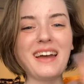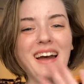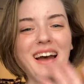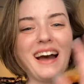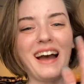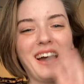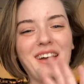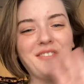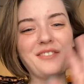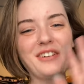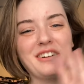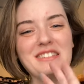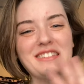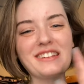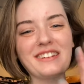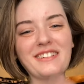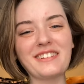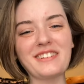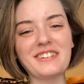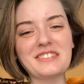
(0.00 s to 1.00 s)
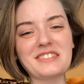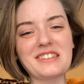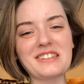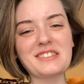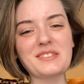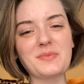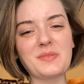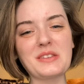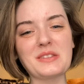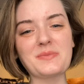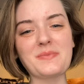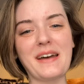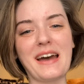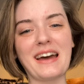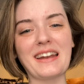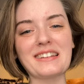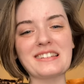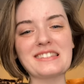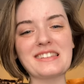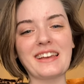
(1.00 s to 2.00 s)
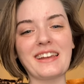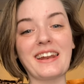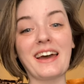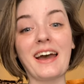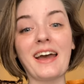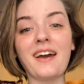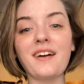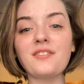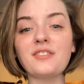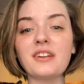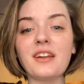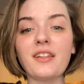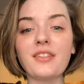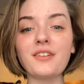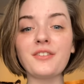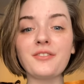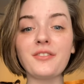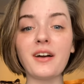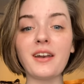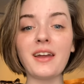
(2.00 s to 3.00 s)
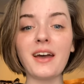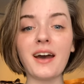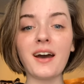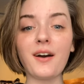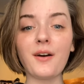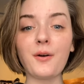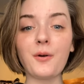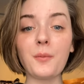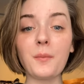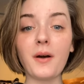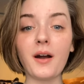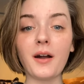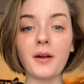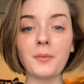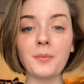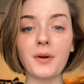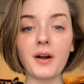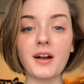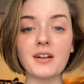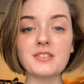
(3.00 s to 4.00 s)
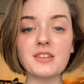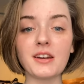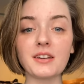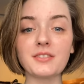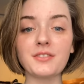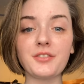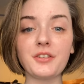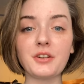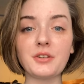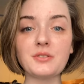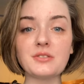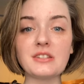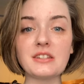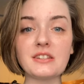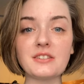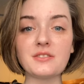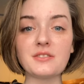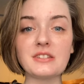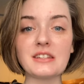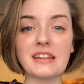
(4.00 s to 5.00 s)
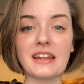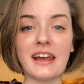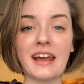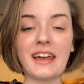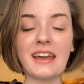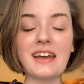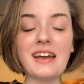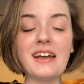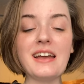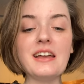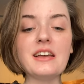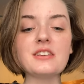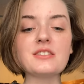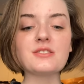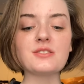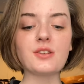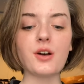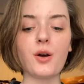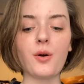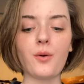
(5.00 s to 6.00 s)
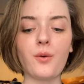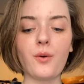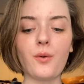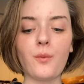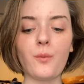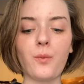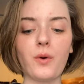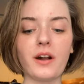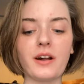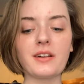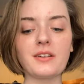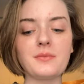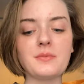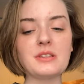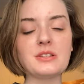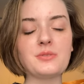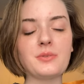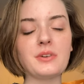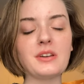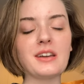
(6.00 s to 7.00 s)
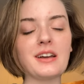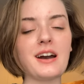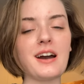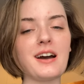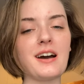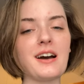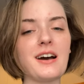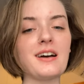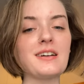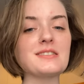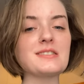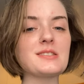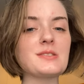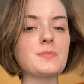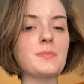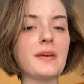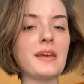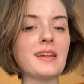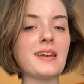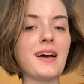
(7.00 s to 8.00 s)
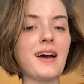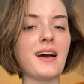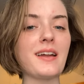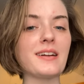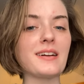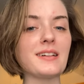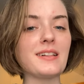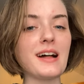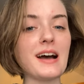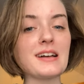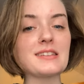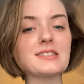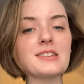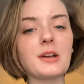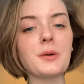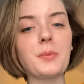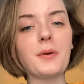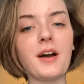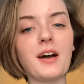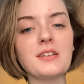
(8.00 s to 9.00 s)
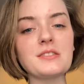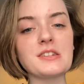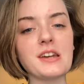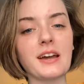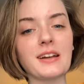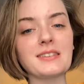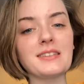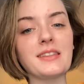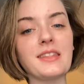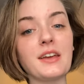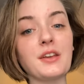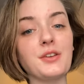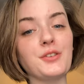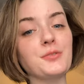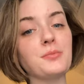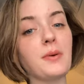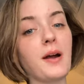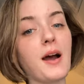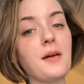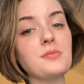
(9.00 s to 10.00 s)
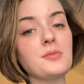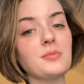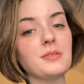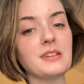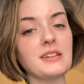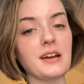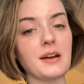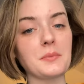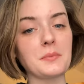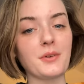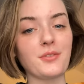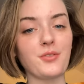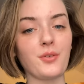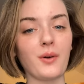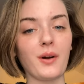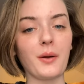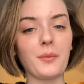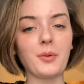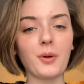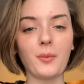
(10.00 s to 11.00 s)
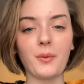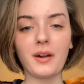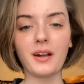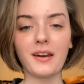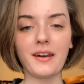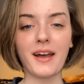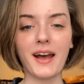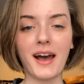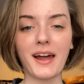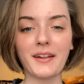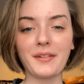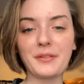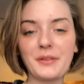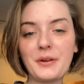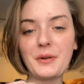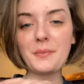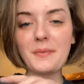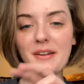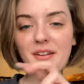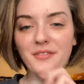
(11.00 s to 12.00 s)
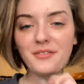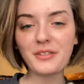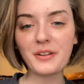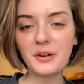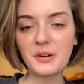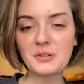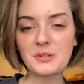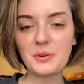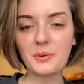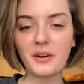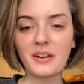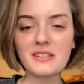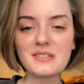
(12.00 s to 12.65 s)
Hi boys and girls, it's Miss Maddesen. I have another fun at-home art project for you to do today. So we're going to be doing a spin on a classic project that you've probably done before, but we're going to add a little bit of flair to it.